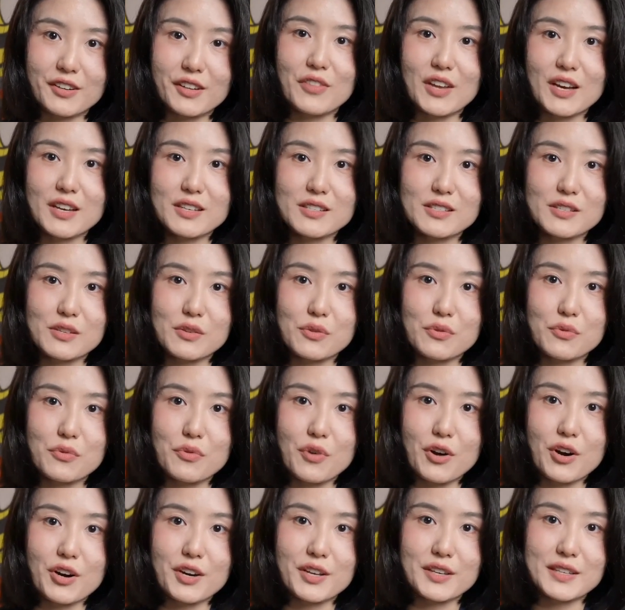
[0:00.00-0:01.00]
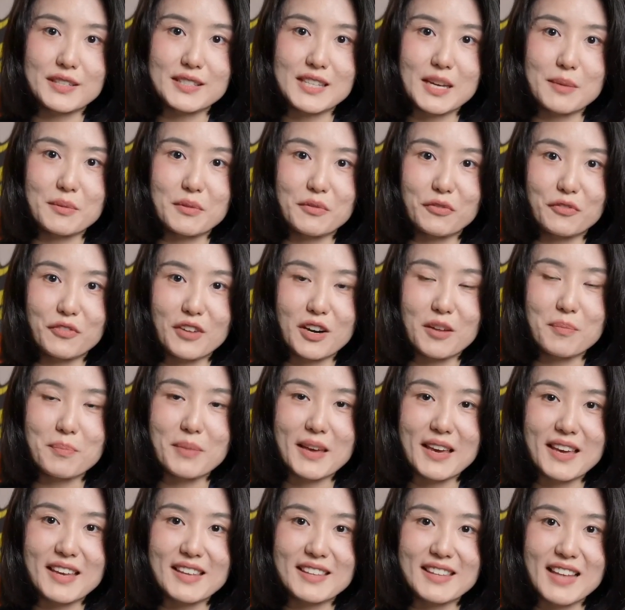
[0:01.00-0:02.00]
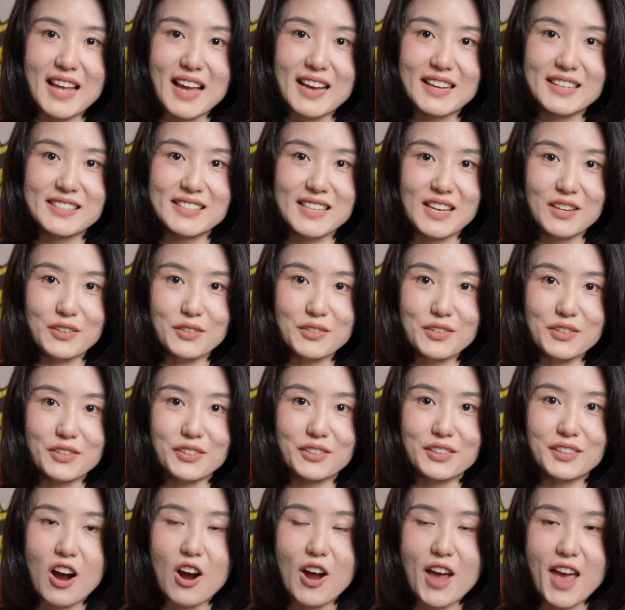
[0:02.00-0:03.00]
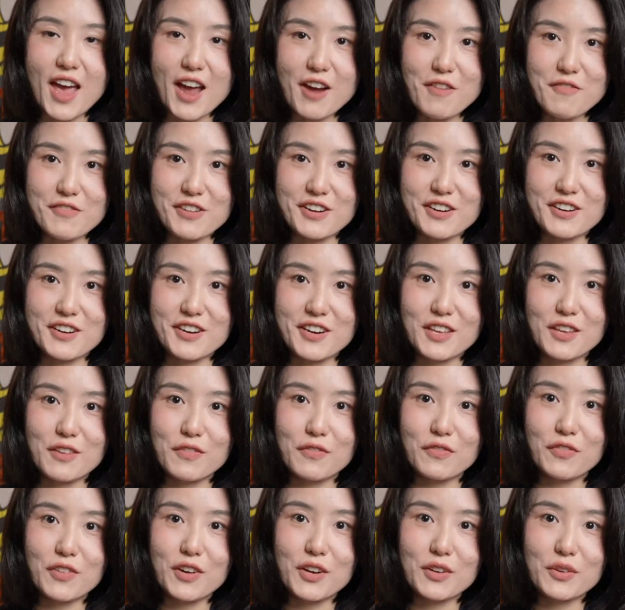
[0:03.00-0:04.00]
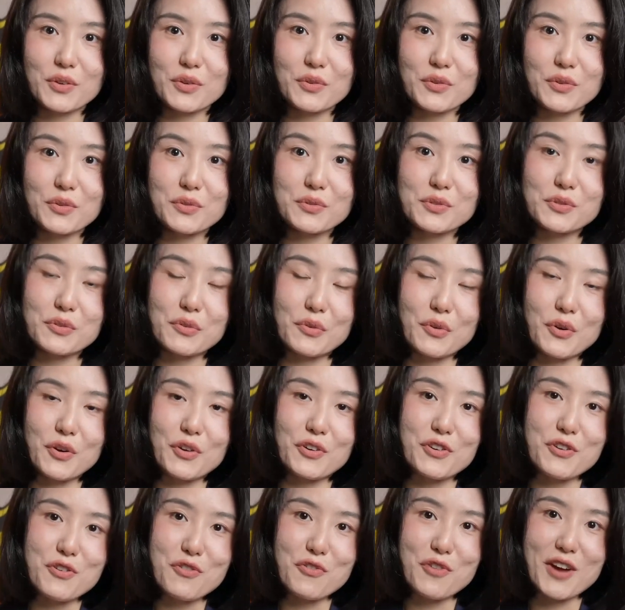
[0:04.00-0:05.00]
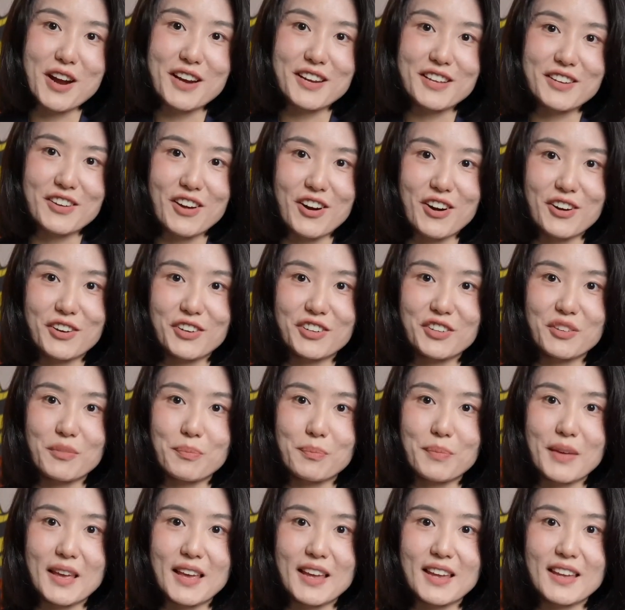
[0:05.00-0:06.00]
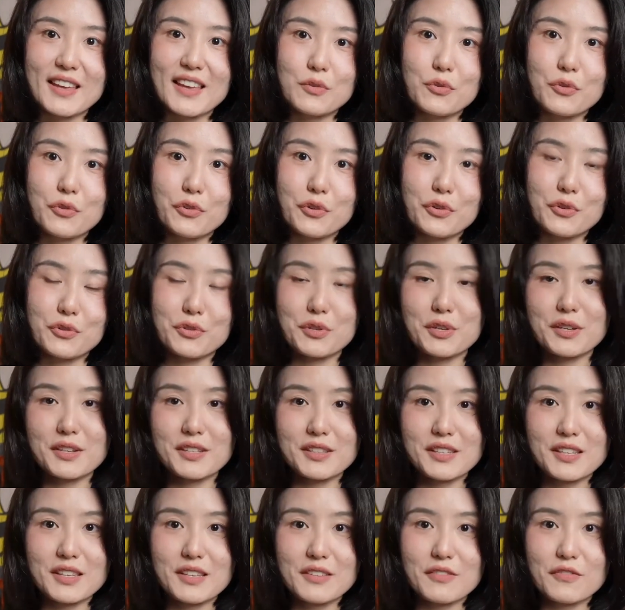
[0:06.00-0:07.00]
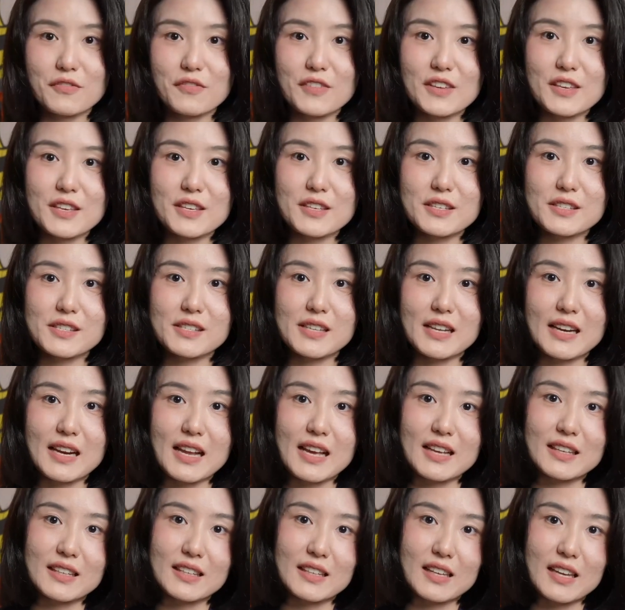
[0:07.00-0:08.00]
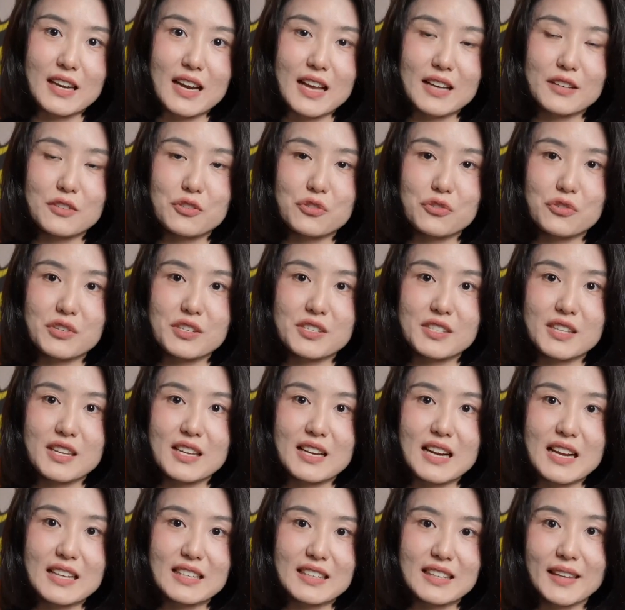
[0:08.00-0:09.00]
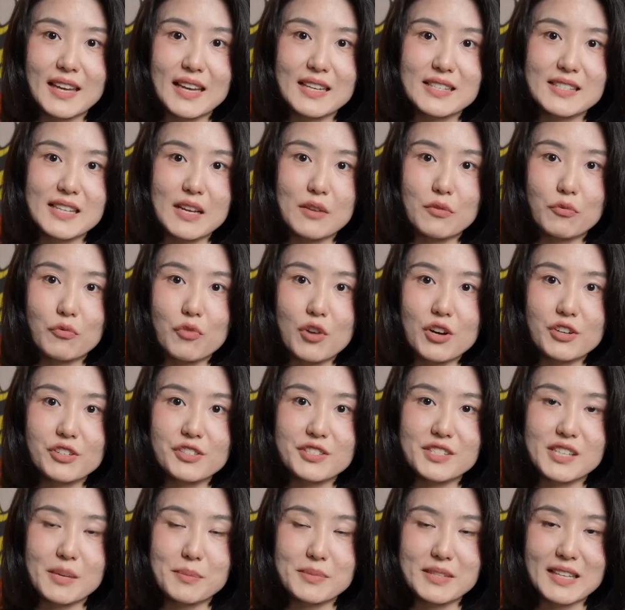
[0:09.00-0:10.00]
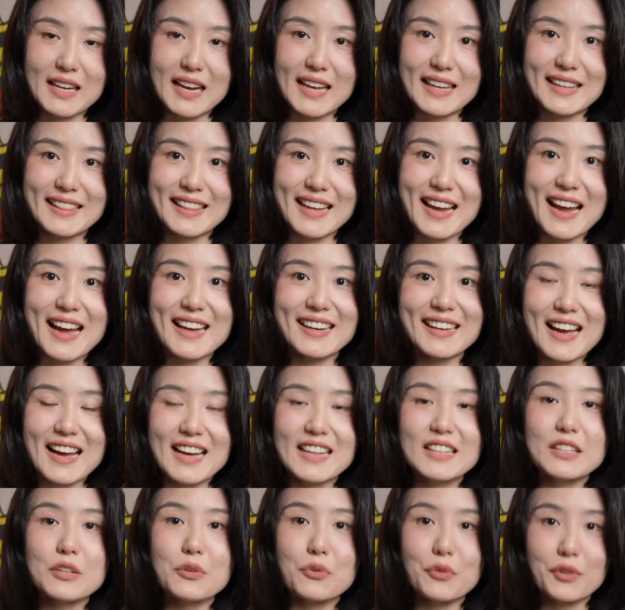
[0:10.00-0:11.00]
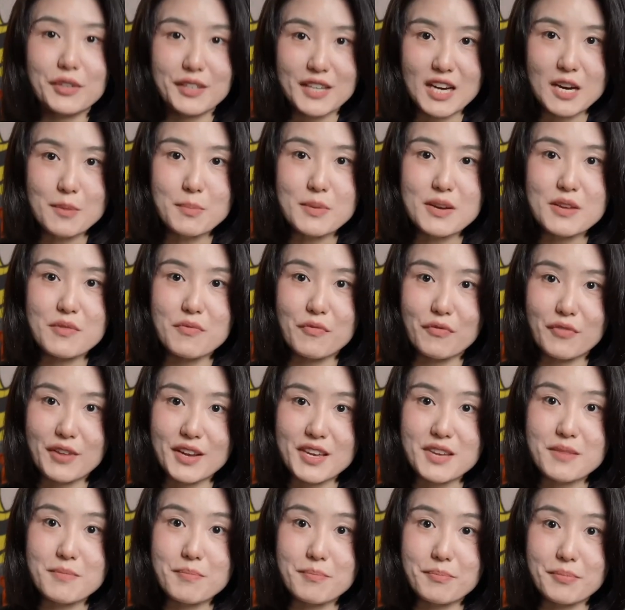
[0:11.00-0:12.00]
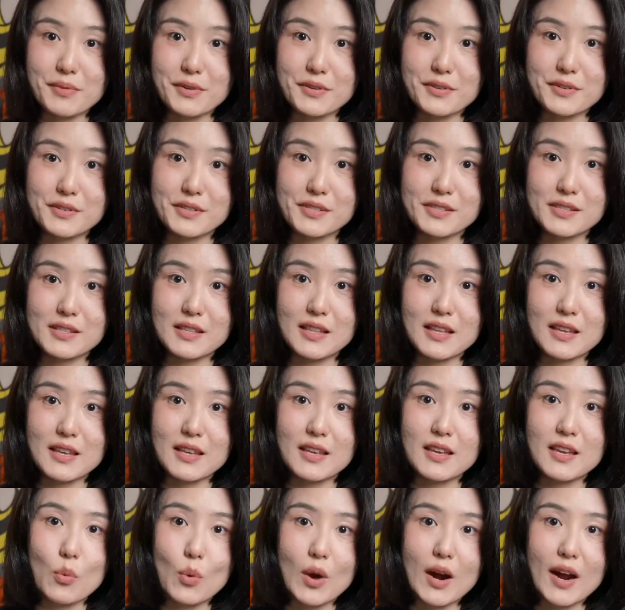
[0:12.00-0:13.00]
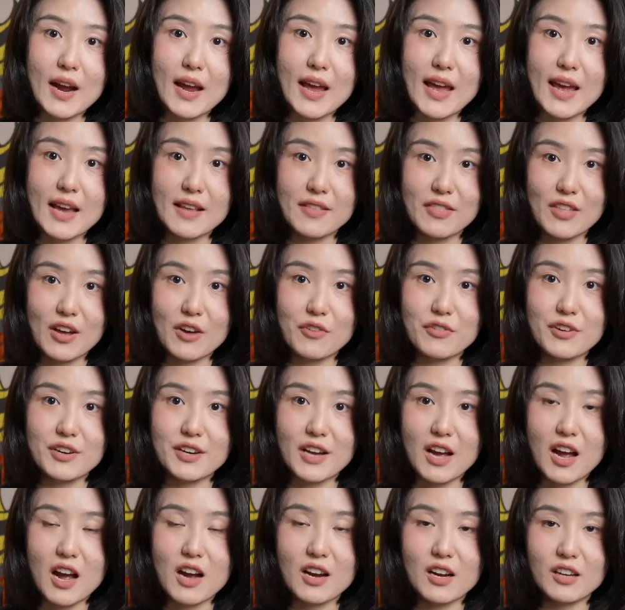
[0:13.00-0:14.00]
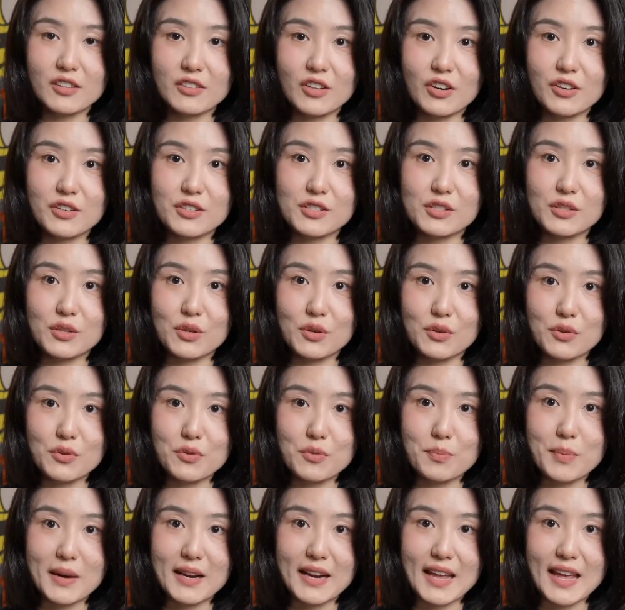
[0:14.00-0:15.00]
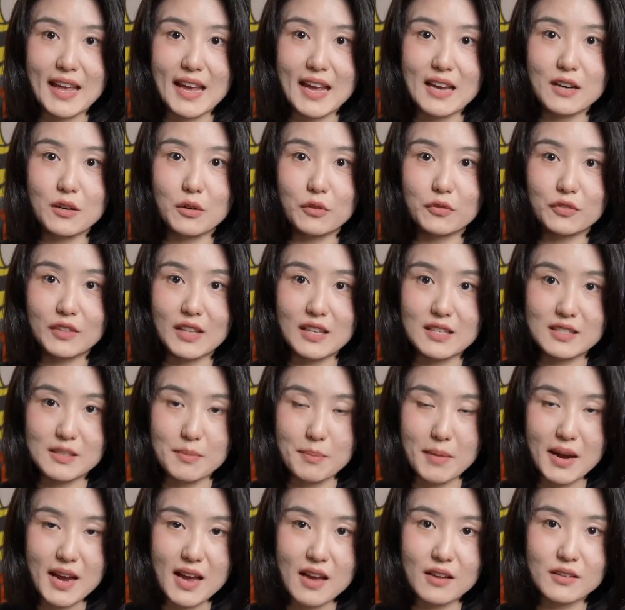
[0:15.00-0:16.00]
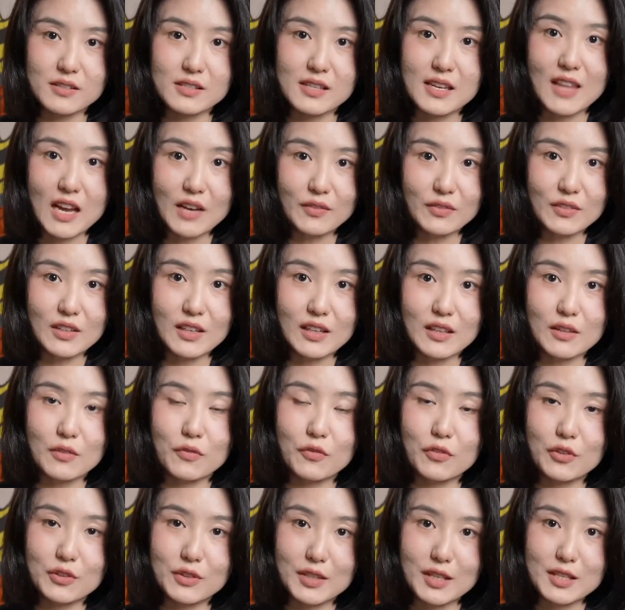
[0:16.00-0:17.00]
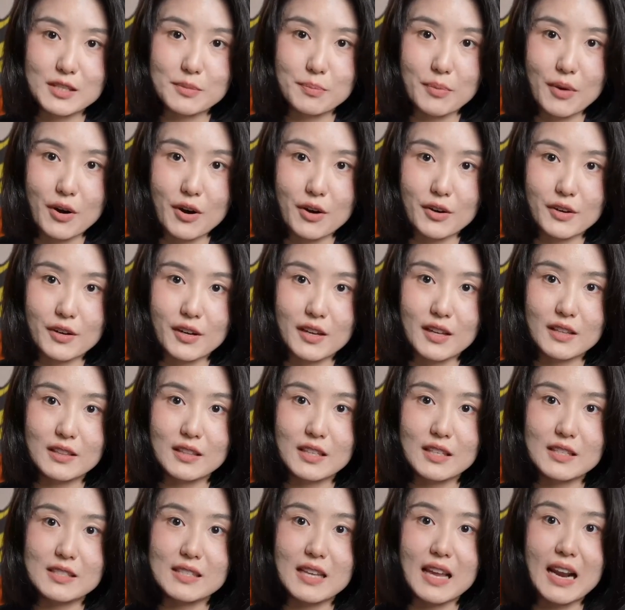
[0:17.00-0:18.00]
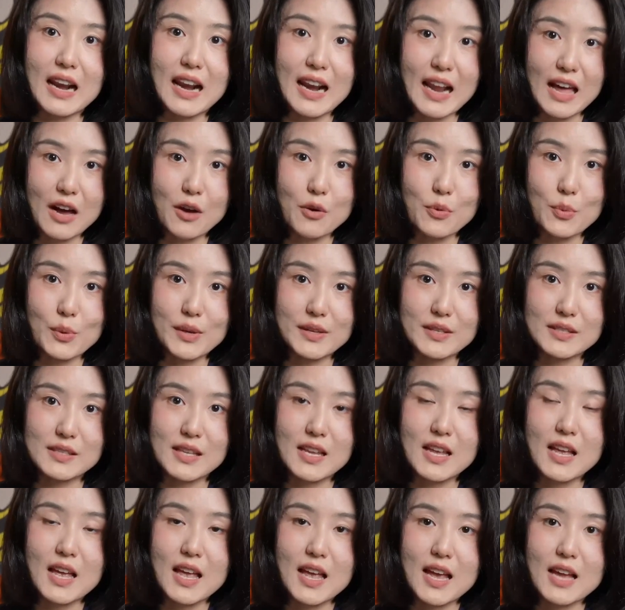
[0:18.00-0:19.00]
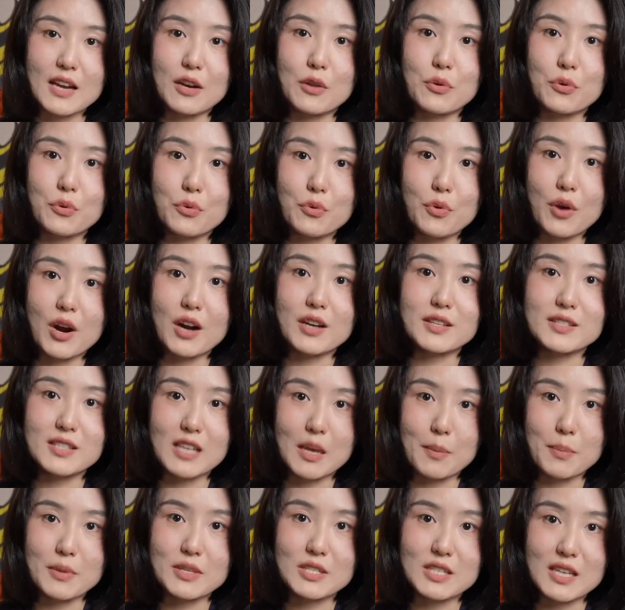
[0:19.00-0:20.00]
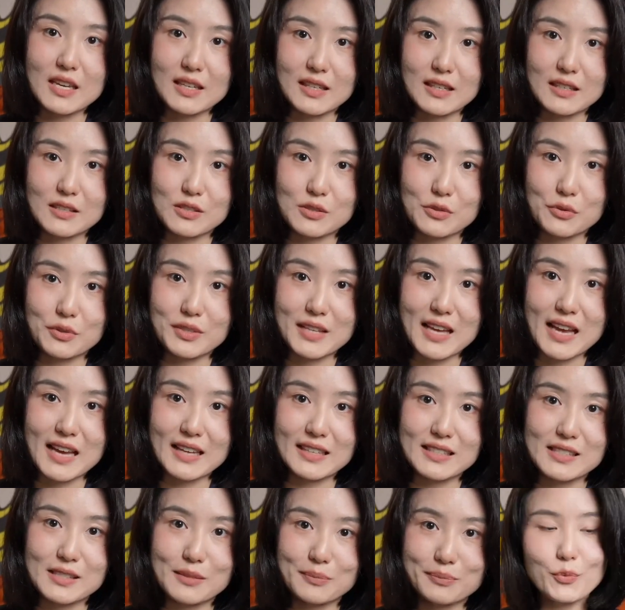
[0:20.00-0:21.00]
Thus you are exempt from paying tax at all. However, if you use your own credit card to pay your utility fees like electricity, like gas and water, something like that, and your company reimburse the 1,000 Hong Kong dollars to you by the end of this month, definitely for this part it is allowance and you are subject to tax.